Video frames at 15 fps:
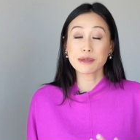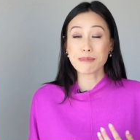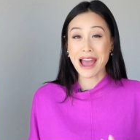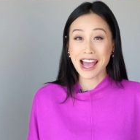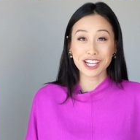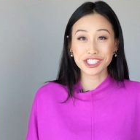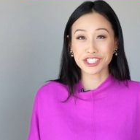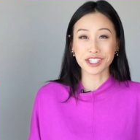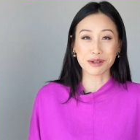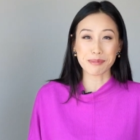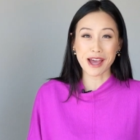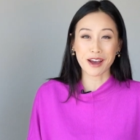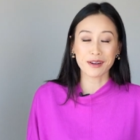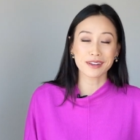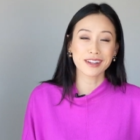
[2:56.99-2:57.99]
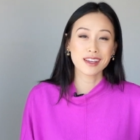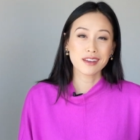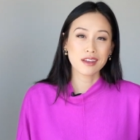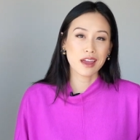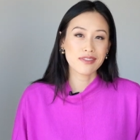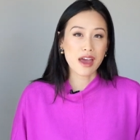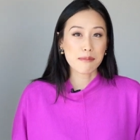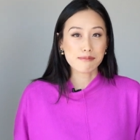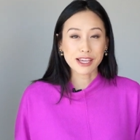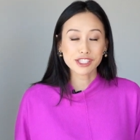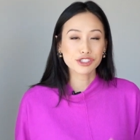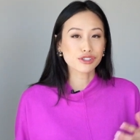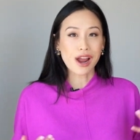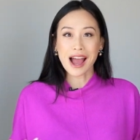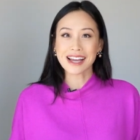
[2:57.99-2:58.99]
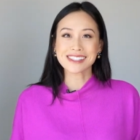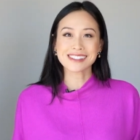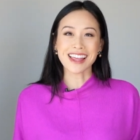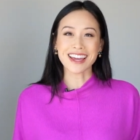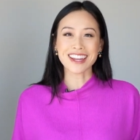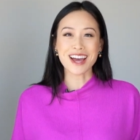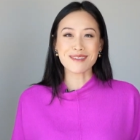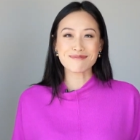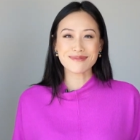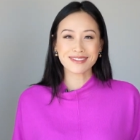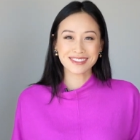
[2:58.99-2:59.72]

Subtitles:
passionate about and that makes your eyes light up.